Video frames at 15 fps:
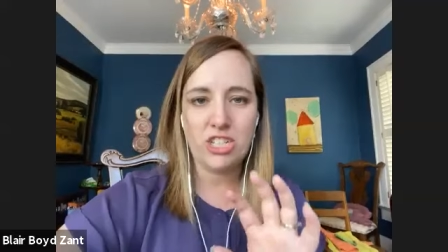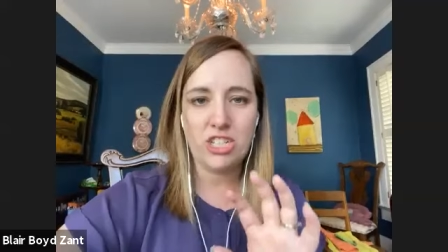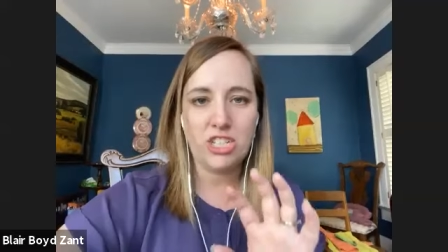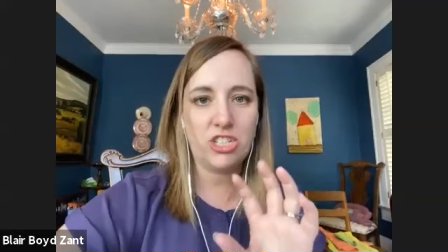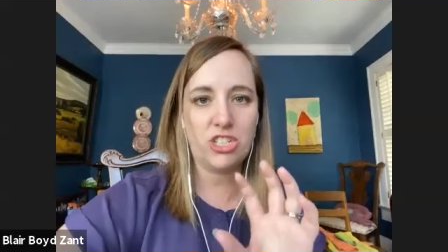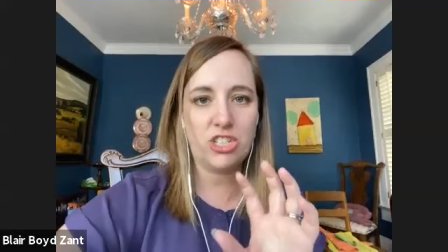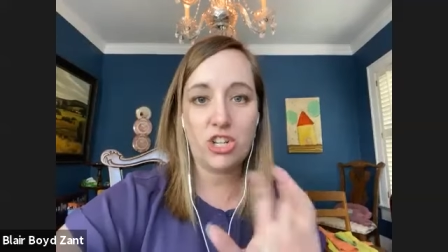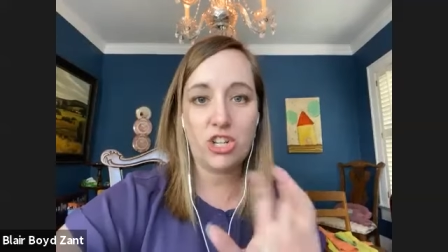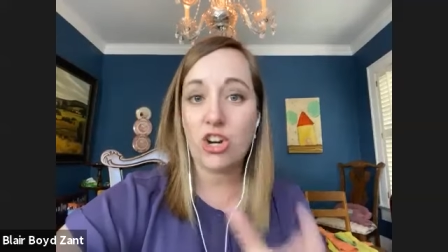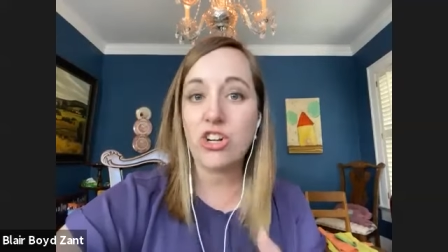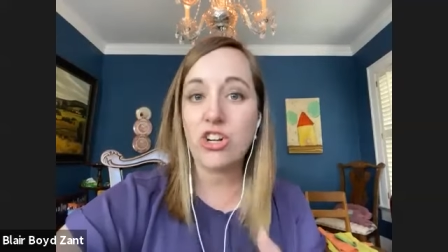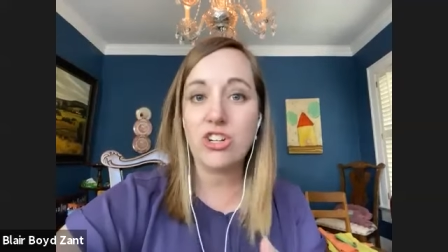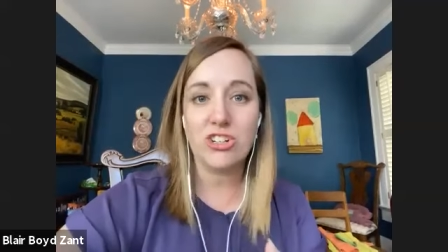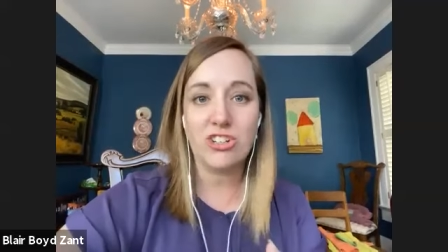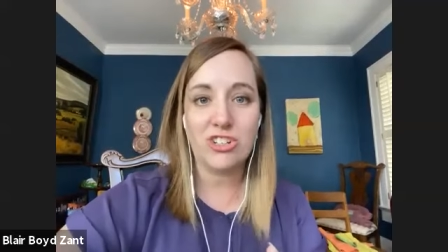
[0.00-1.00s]
just
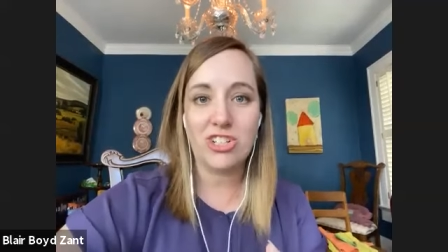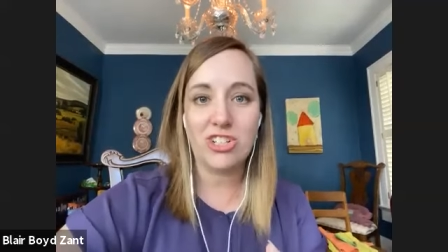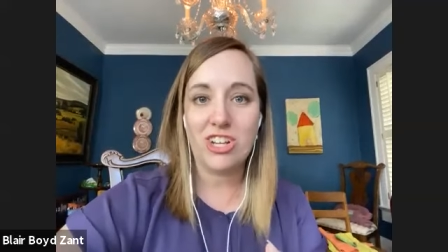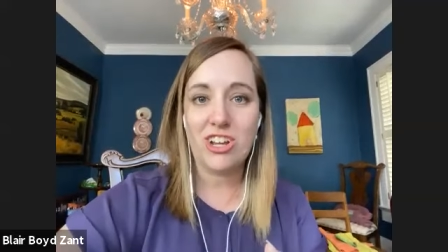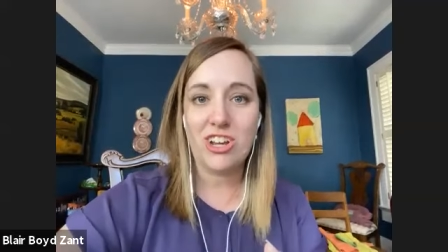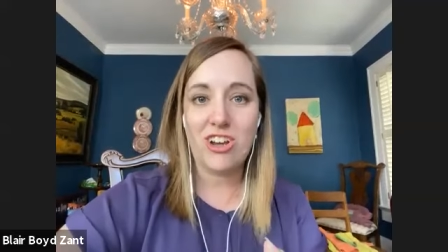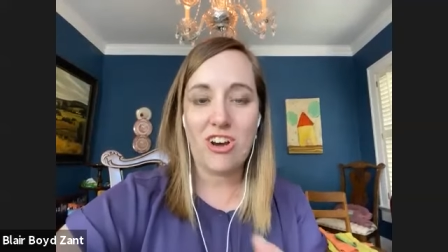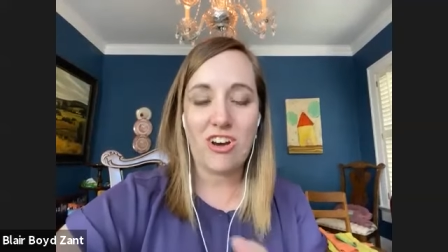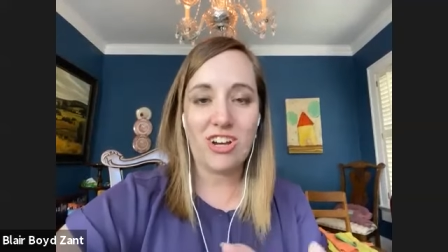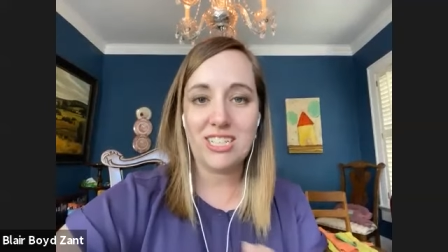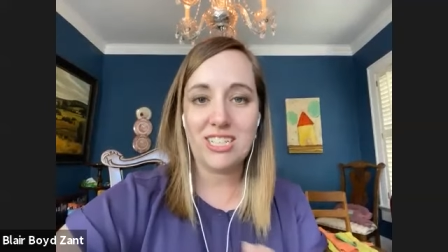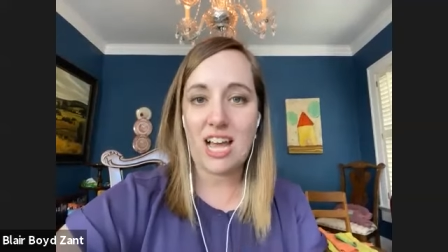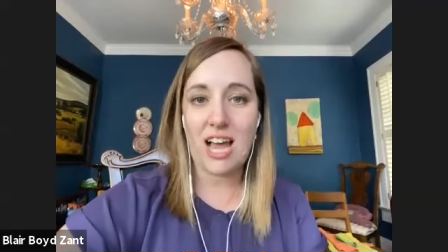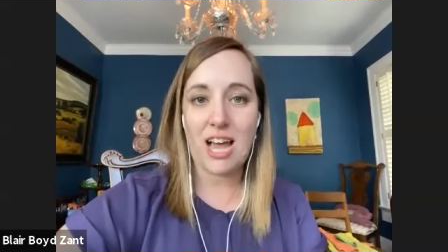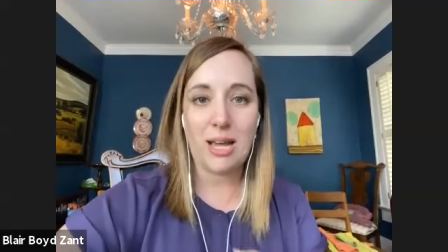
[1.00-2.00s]
turned on a
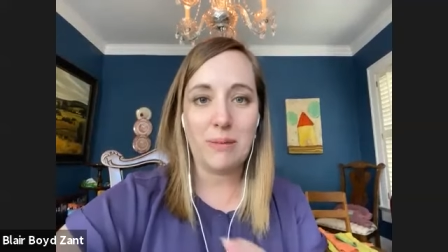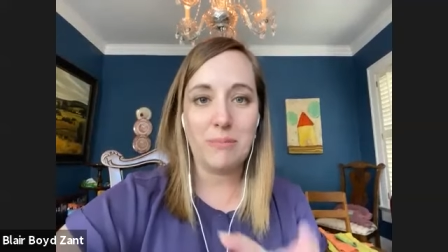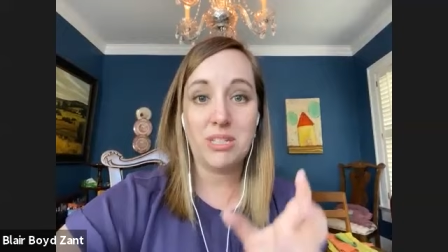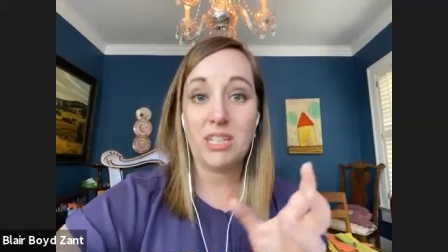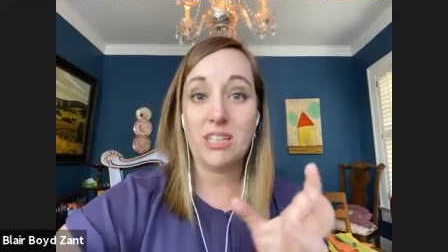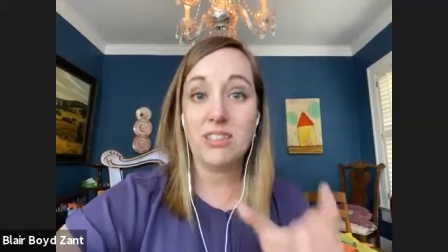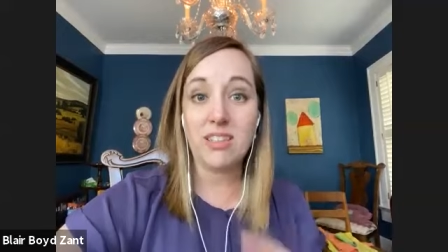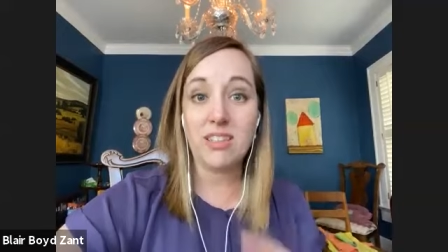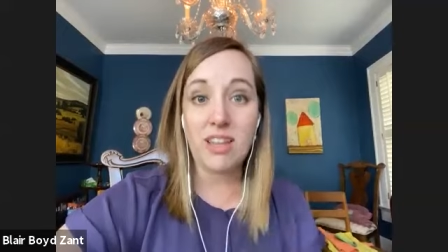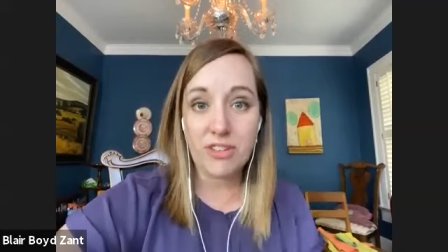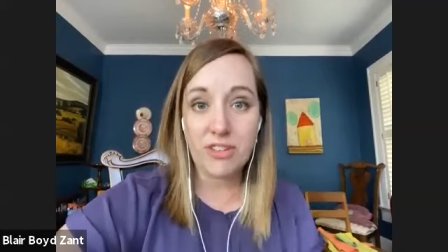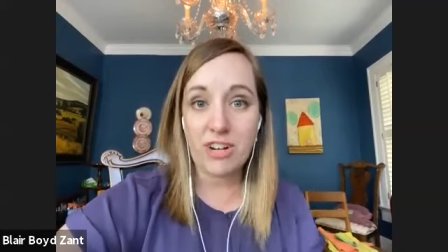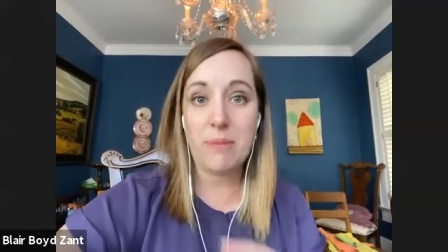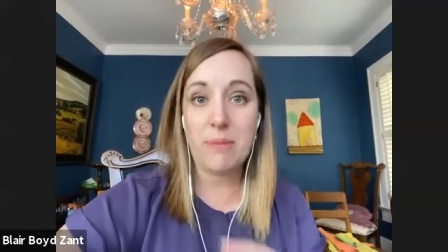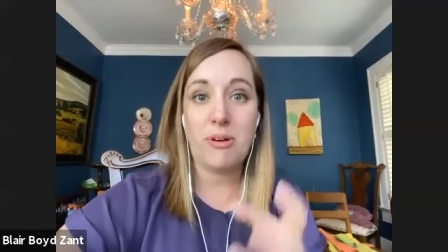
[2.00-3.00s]
dime to love
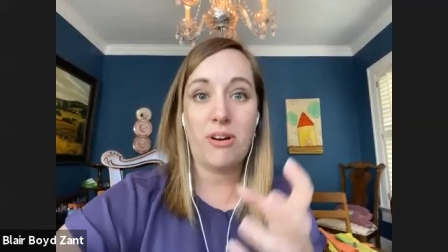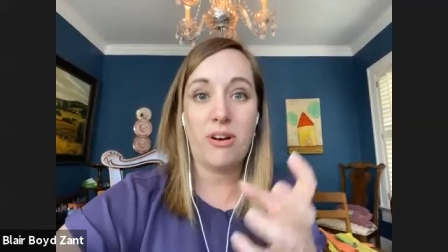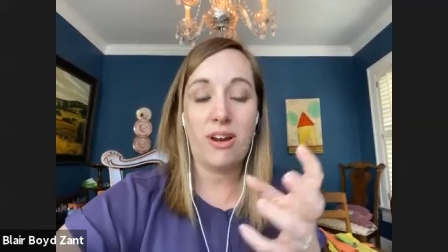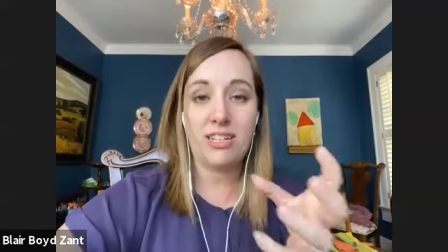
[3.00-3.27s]
their neighbor